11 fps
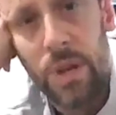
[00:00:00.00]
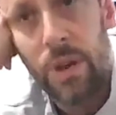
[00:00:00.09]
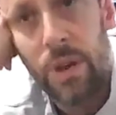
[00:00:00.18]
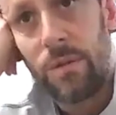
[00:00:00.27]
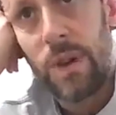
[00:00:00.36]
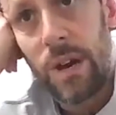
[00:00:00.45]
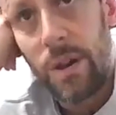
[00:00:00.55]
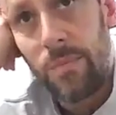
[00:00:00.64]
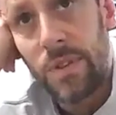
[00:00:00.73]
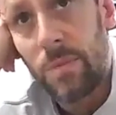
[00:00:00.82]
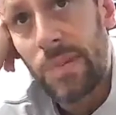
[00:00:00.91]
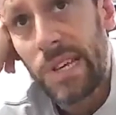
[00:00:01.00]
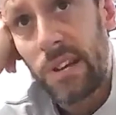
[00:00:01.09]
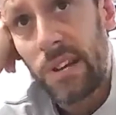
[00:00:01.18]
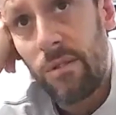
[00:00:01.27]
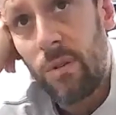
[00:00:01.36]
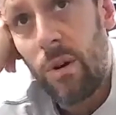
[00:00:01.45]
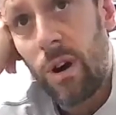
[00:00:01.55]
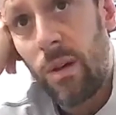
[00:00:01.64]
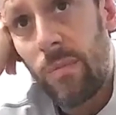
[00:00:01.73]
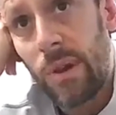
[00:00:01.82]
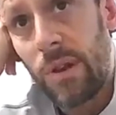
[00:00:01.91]
There's a particular
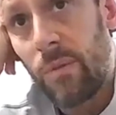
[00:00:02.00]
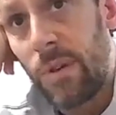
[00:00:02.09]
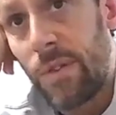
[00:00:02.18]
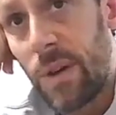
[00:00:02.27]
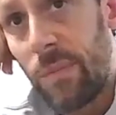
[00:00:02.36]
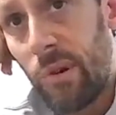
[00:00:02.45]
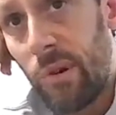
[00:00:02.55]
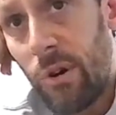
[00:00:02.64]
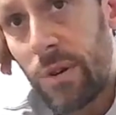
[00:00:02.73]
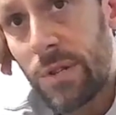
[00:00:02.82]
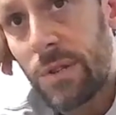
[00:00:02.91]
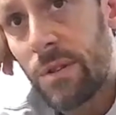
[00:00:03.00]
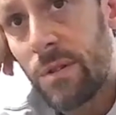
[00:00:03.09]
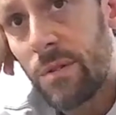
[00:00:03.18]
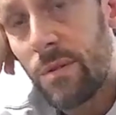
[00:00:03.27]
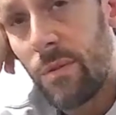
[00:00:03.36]
requirement we've come across